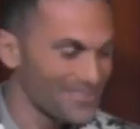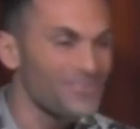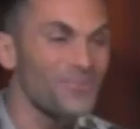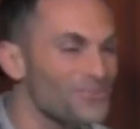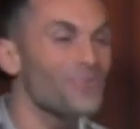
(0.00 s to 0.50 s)

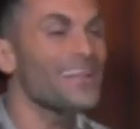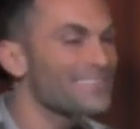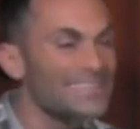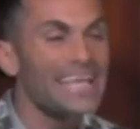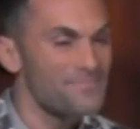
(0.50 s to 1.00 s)
don't,
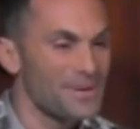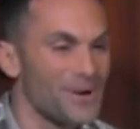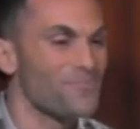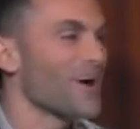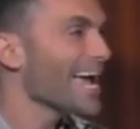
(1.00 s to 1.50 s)
don't thank me
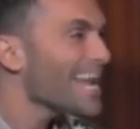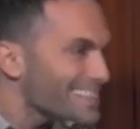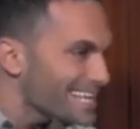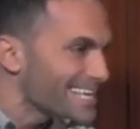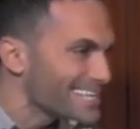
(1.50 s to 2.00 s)
no more. I gotta
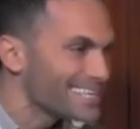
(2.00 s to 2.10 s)
thank